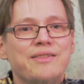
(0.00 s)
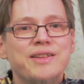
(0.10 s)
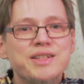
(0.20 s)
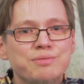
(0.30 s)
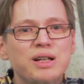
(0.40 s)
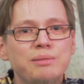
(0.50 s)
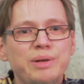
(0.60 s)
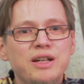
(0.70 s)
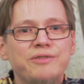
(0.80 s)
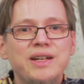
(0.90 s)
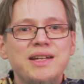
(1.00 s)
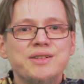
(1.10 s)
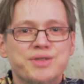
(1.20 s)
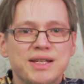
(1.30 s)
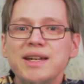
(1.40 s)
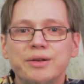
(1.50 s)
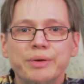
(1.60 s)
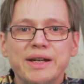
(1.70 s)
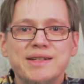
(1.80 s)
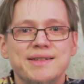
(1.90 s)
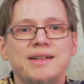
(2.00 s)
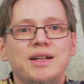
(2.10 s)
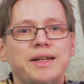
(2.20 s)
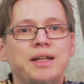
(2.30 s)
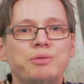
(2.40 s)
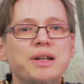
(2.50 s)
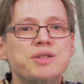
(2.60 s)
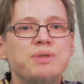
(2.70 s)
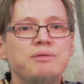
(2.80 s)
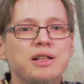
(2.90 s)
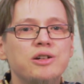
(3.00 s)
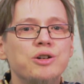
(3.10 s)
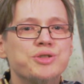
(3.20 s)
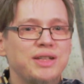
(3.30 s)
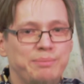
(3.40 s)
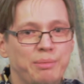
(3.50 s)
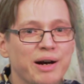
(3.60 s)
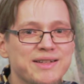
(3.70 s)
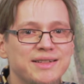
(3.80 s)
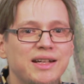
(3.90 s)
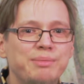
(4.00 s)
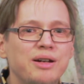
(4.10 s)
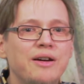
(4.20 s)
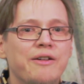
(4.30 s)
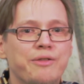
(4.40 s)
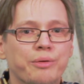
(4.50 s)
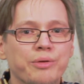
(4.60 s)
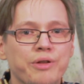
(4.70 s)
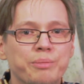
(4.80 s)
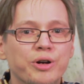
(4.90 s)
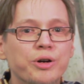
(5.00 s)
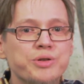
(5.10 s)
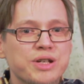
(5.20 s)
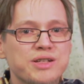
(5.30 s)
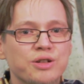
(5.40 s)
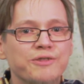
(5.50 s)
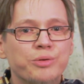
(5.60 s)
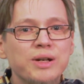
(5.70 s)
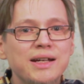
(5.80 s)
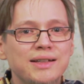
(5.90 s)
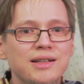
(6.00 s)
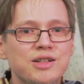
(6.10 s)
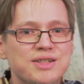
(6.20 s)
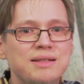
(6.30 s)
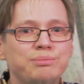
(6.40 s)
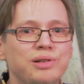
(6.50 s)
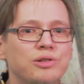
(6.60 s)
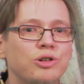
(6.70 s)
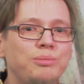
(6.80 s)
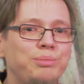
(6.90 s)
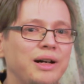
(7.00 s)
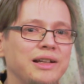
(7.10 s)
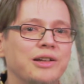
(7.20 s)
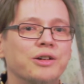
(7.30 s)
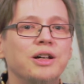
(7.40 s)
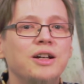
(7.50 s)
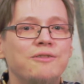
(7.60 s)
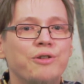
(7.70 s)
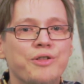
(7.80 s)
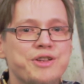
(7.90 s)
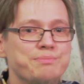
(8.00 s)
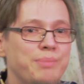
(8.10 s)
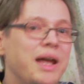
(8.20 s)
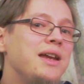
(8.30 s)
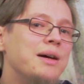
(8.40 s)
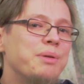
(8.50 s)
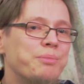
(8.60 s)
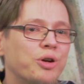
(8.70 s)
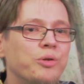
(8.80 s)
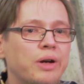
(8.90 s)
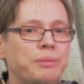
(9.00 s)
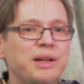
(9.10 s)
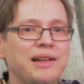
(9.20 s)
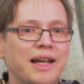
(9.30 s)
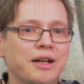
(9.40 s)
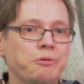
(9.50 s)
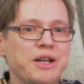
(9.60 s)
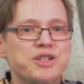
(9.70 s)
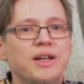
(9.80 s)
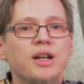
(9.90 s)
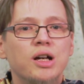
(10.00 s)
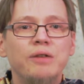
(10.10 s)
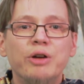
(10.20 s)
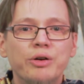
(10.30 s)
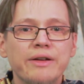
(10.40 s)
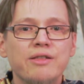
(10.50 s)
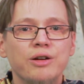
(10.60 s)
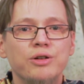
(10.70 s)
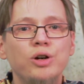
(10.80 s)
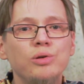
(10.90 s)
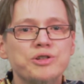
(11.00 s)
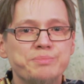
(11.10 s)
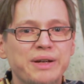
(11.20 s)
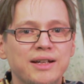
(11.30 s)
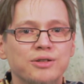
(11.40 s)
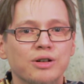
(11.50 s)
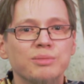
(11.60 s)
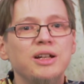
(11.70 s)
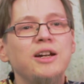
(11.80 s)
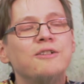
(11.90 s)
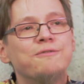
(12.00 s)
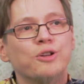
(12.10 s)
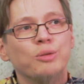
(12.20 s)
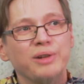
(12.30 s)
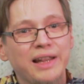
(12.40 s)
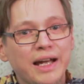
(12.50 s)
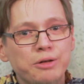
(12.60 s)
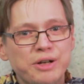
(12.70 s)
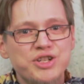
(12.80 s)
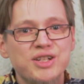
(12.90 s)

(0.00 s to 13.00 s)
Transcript: This will be a video series in which we will go step by step through the process of creating a simple compiler for this made-up programming language covering the whole spectrum, from language